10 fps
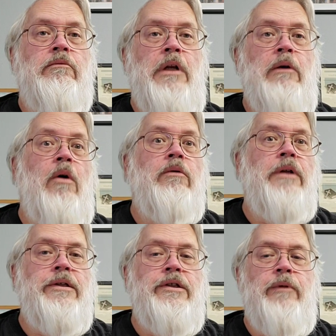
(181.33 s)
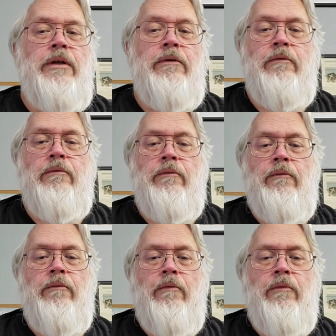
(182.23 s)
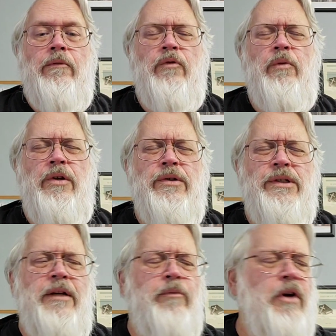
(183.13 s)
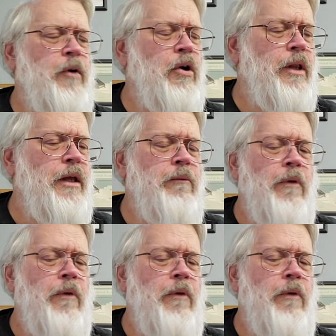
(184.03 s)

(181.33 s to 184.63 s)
Old Testament. It's where you see it primarily.